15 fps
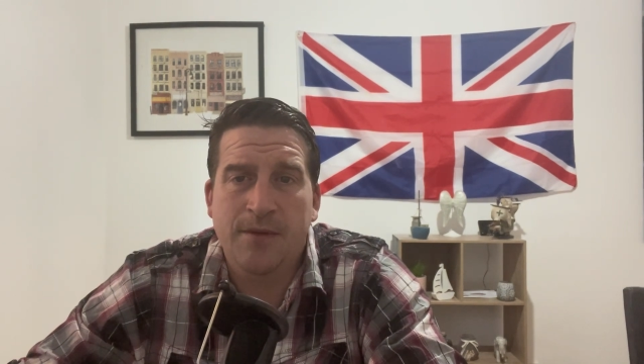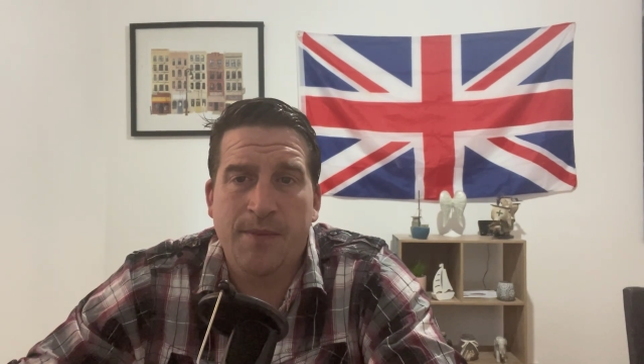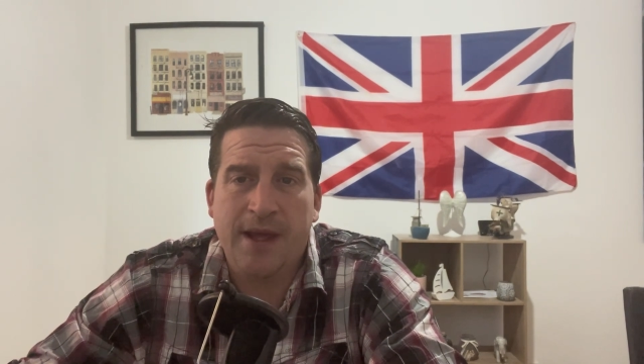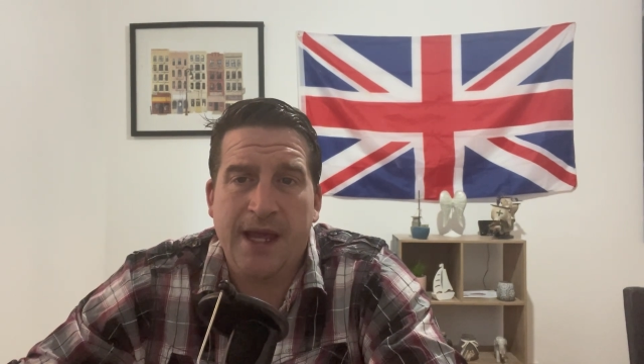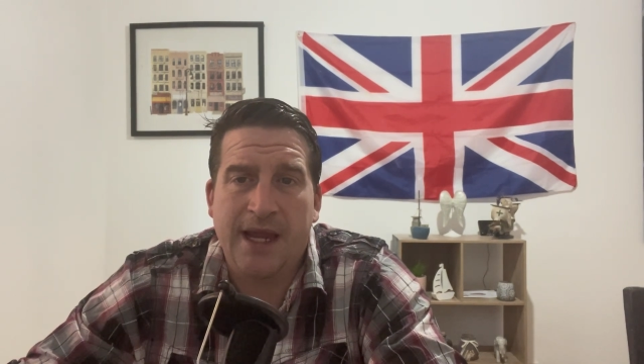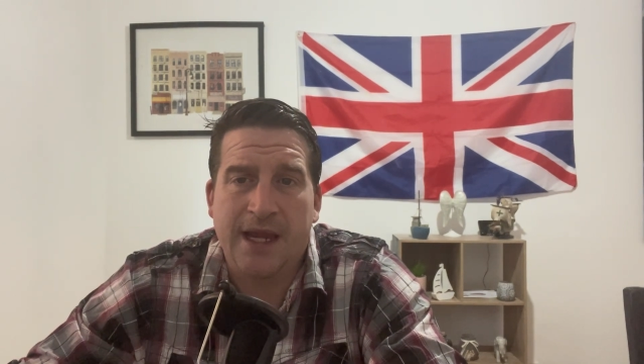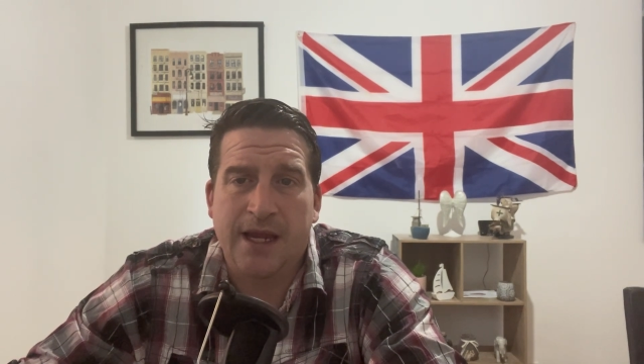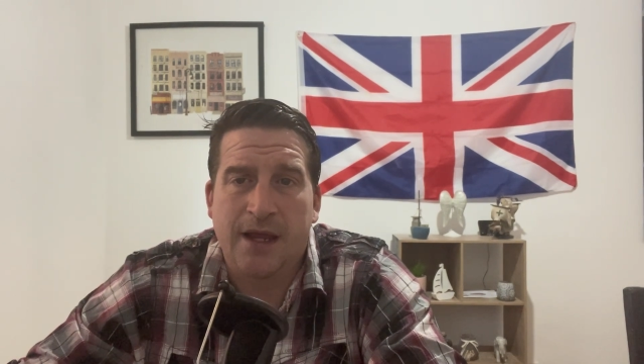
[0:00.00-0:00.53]

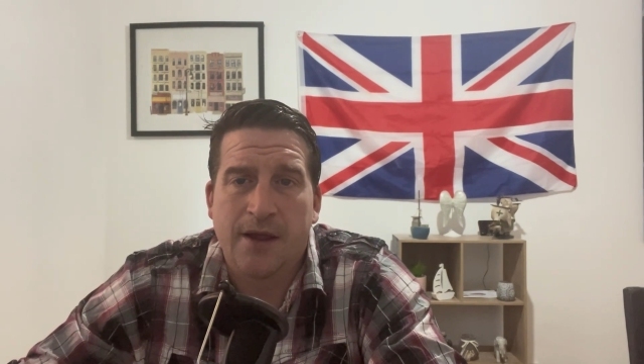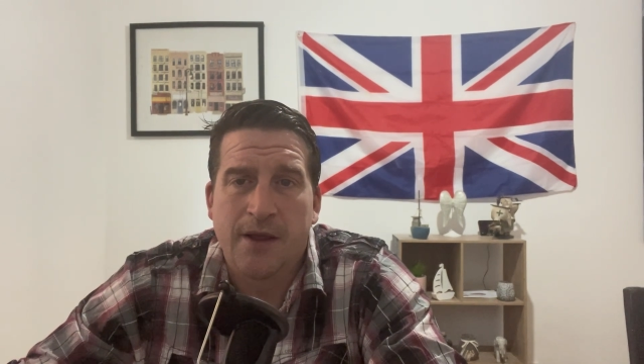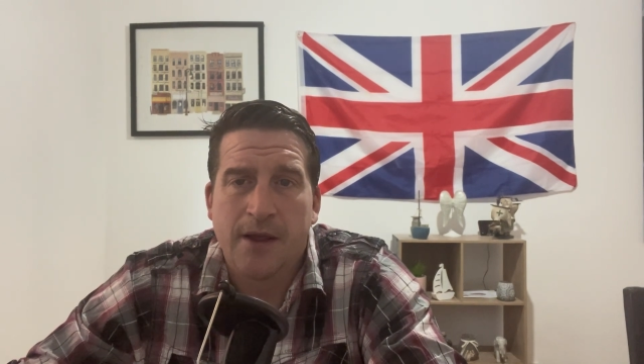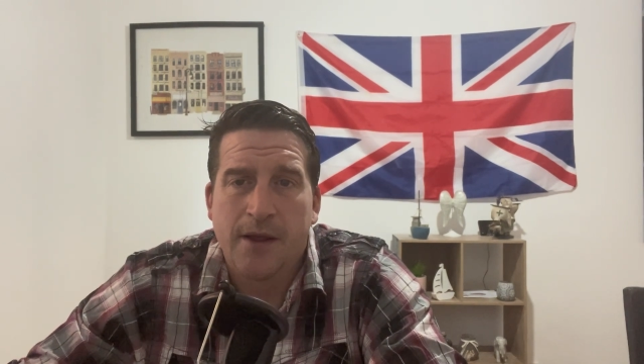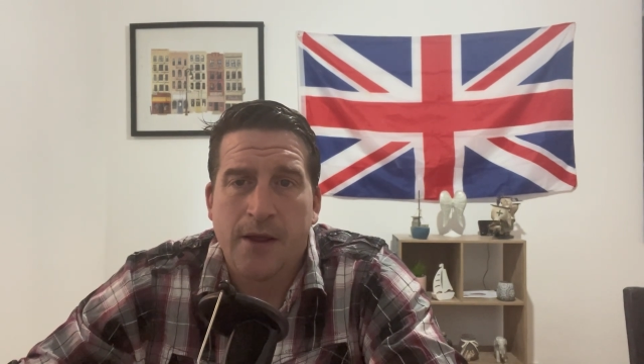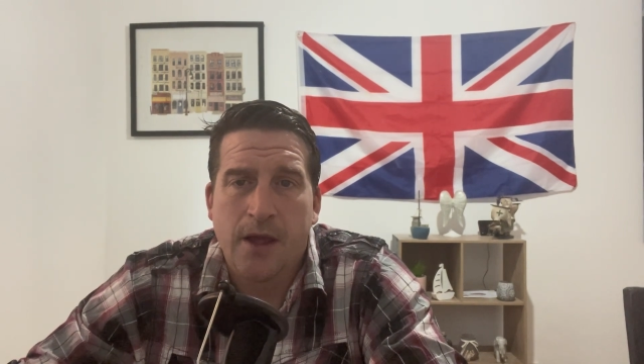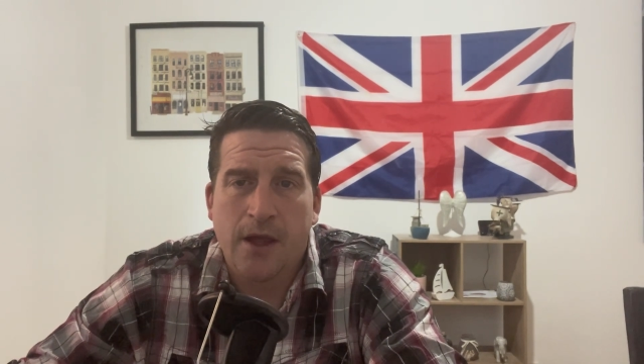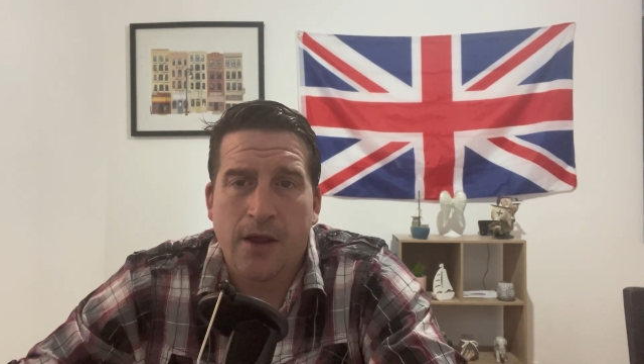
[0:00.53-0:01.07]
be
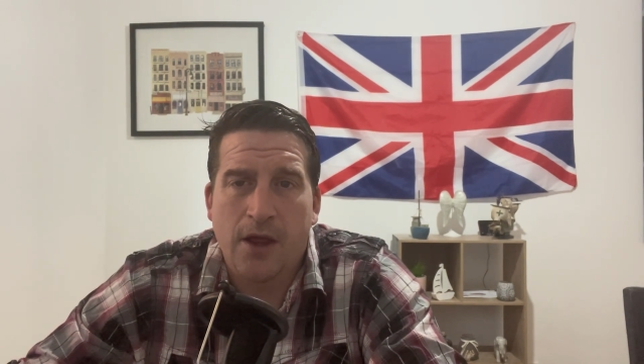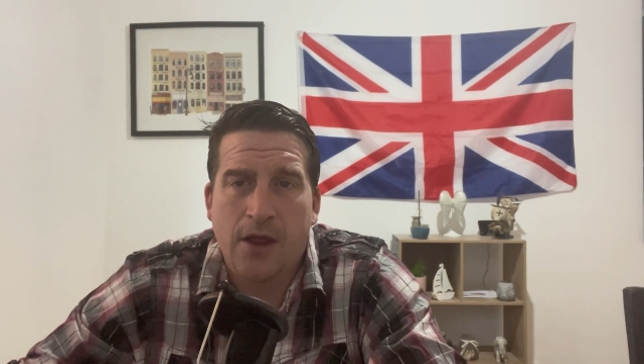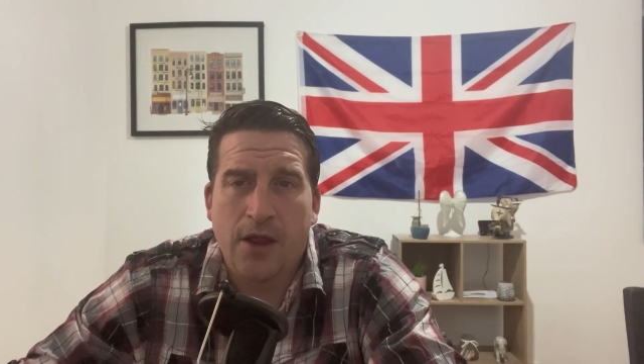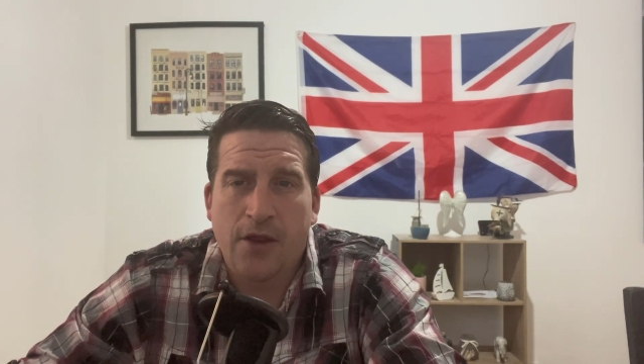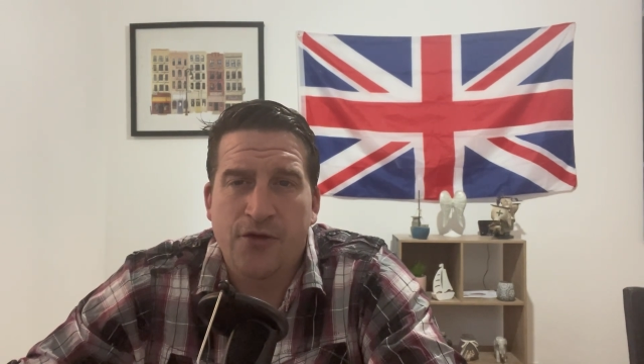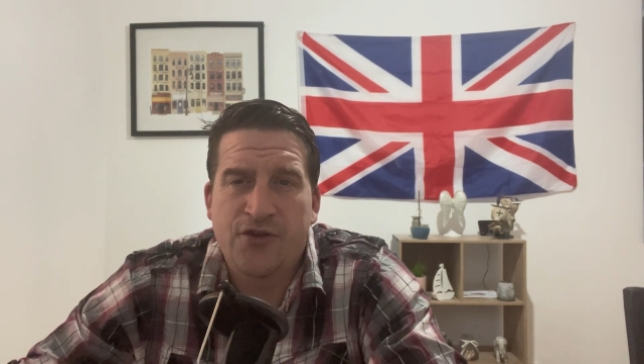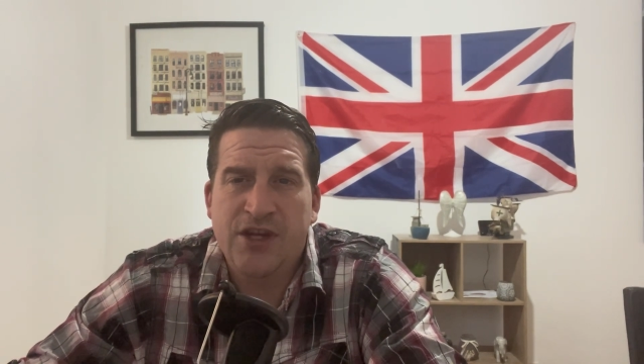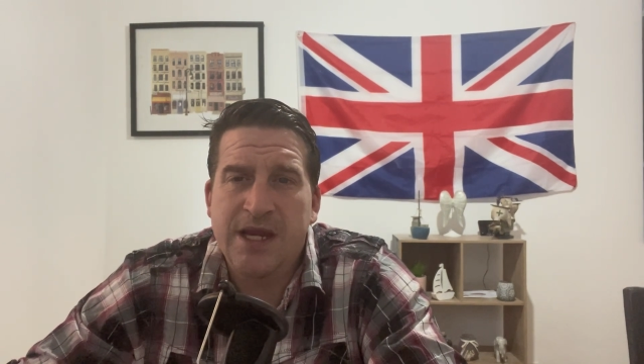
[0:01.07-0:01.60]

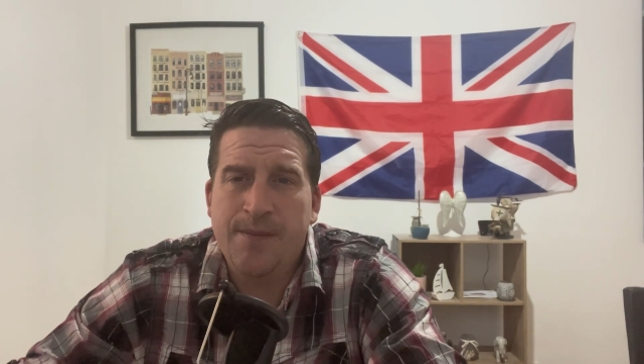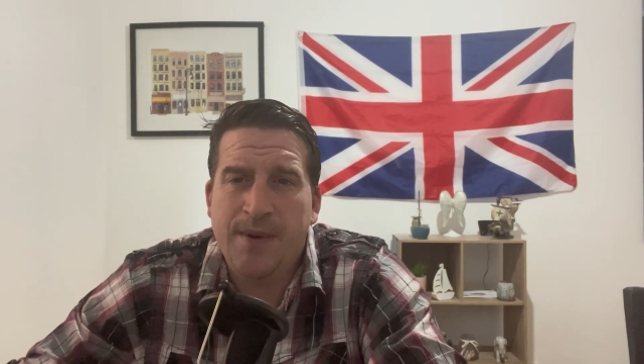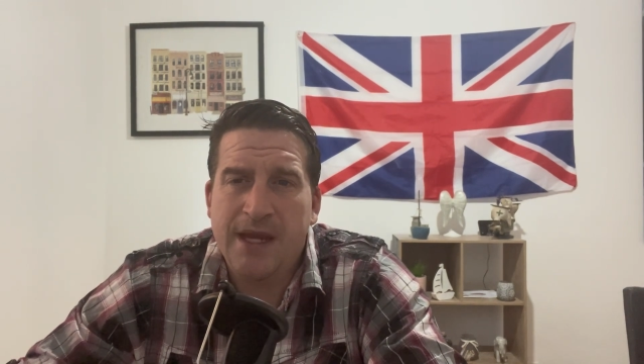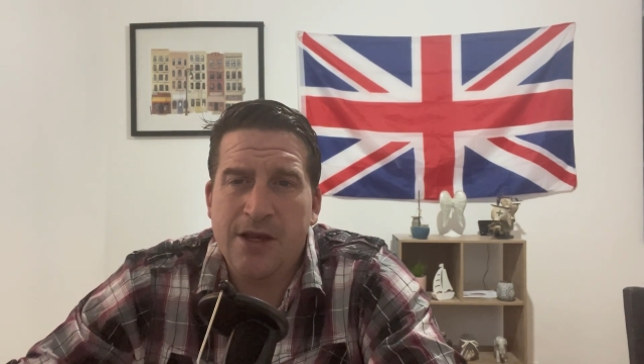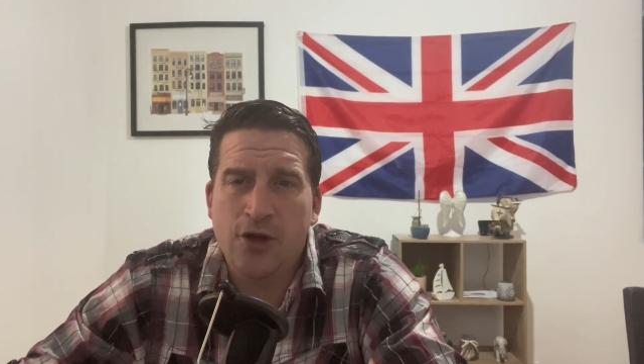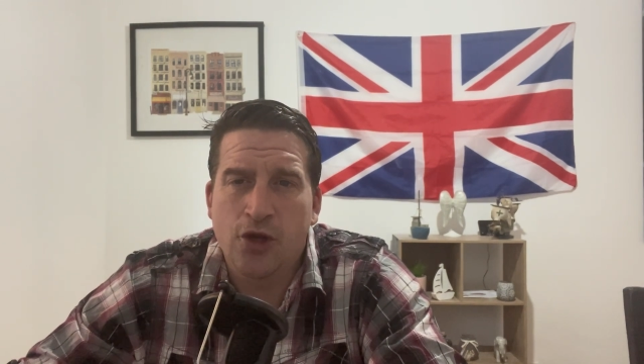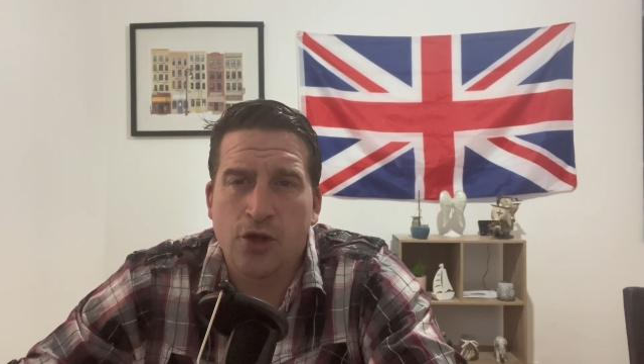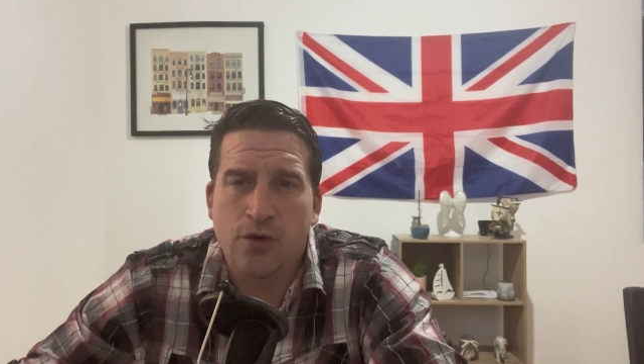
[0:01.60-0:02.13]

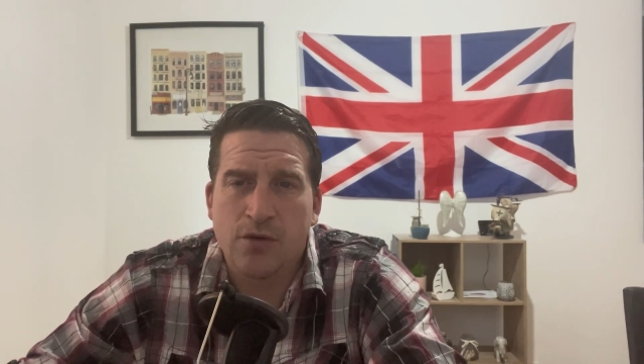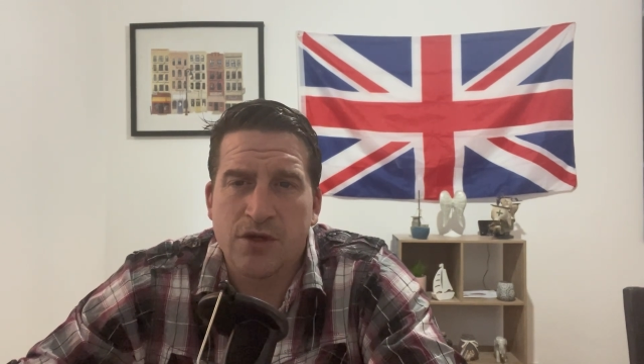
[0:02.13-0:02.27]
GB News